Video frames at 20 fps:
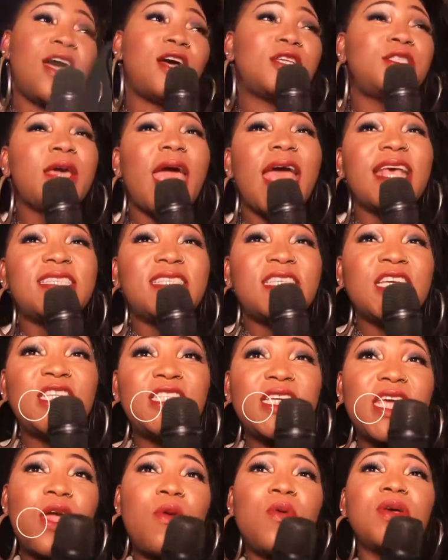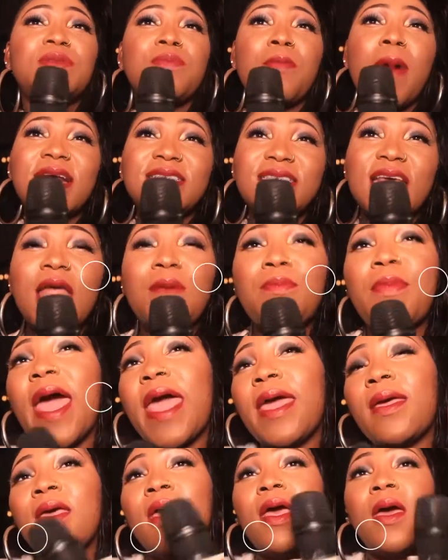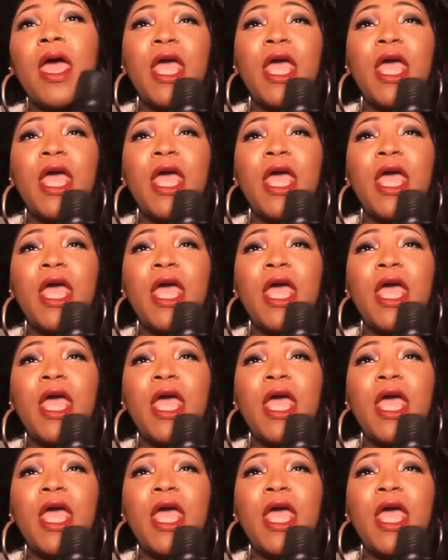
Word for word: Shout out to STG. It was mastered by